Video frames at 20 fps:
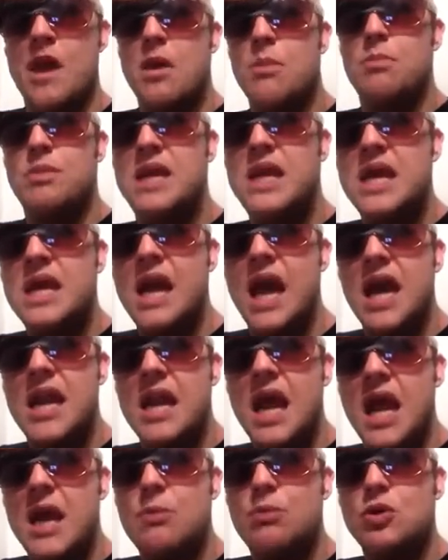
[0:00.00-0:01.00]
Being
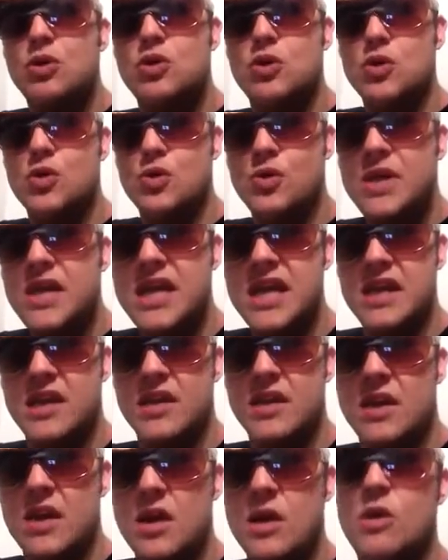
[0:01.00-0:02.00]
unable to read,
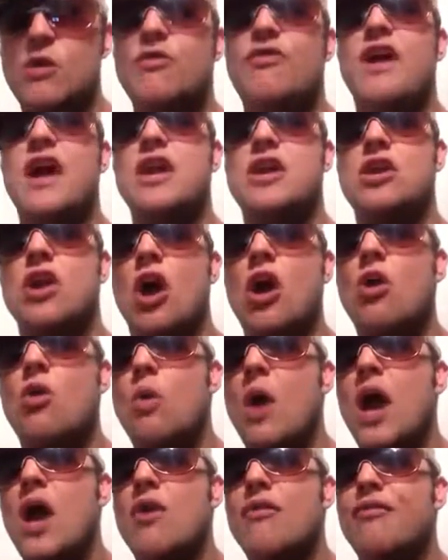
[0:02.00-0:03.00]
you've had no
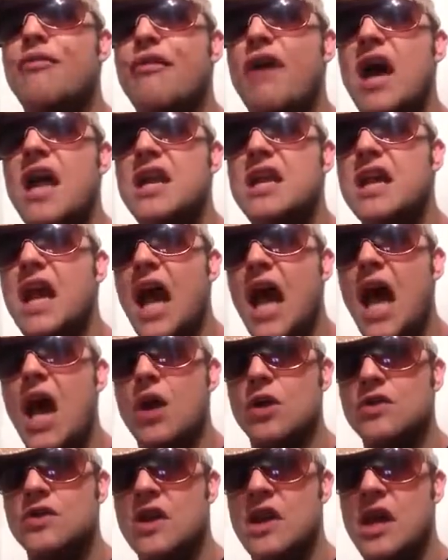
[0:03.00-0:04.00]
way of finding
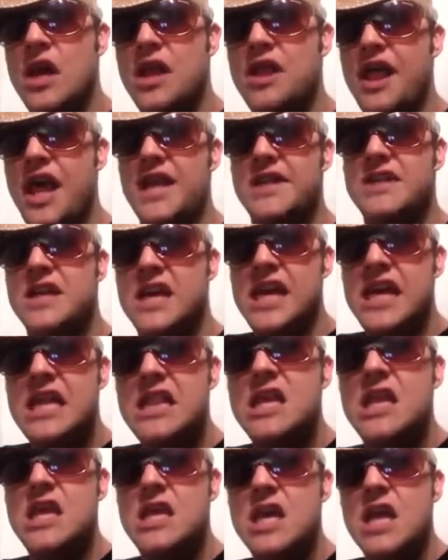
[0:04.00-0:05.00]
out that in
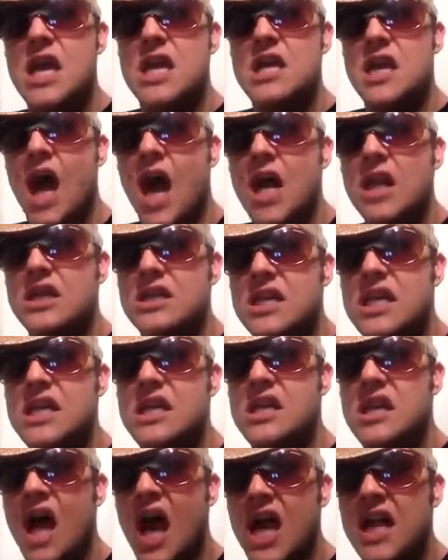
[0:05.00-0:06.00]
the year
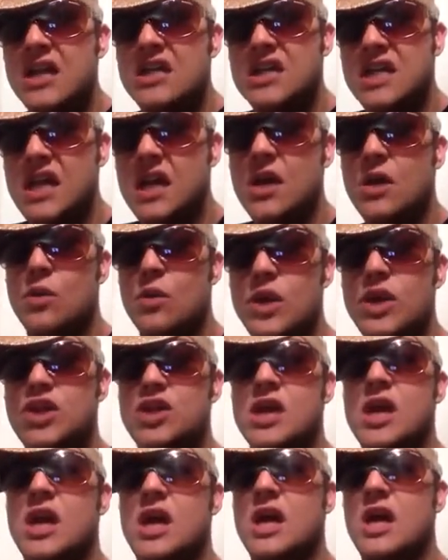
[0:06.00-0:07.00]
1990, which,